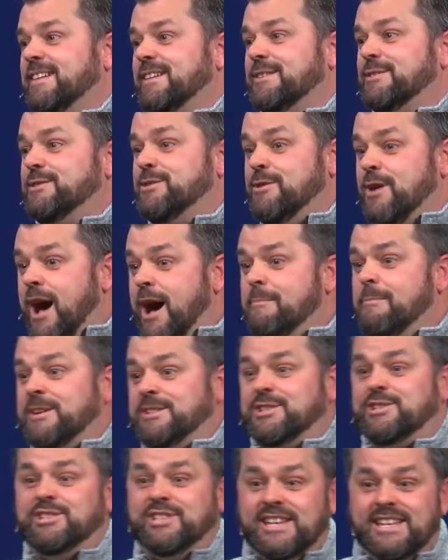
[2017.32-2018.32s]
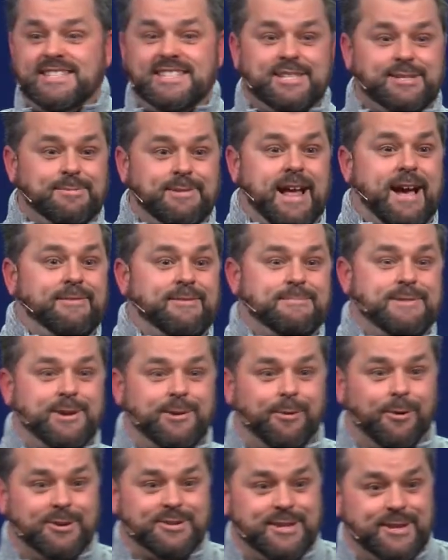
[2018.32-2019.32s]
Do you know how much Jesus would have to be
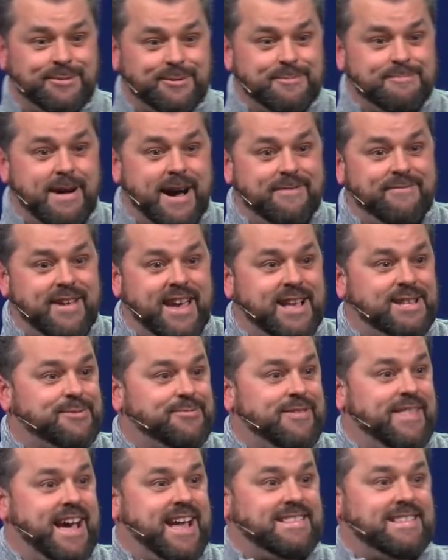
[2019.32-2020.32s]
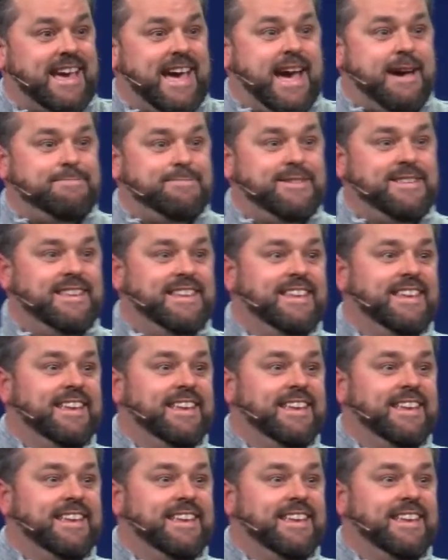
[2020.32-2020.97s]
coursing through my veins for that to happen?